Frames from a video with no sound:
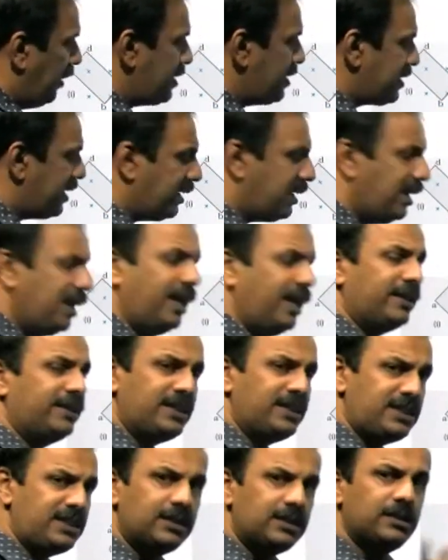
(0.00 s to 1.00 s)
a circle like
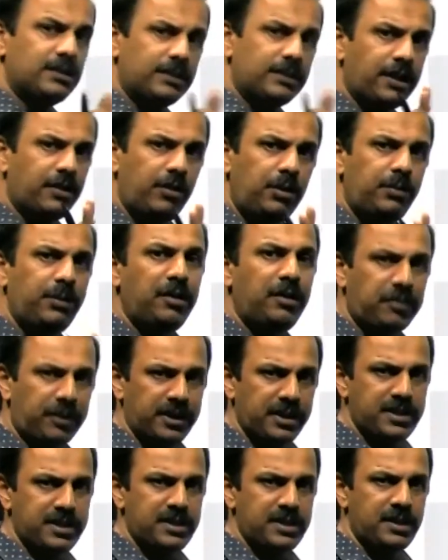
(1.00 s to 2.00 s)
this, there will be a
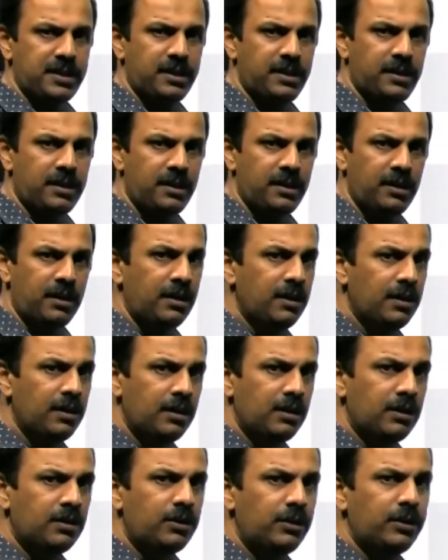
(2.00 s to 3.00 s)
difference.
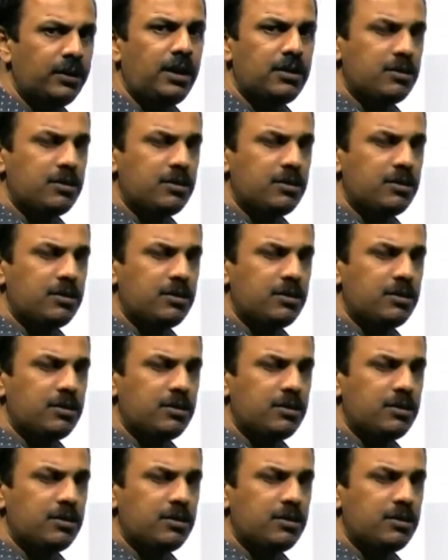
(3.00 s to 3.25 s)
Okay,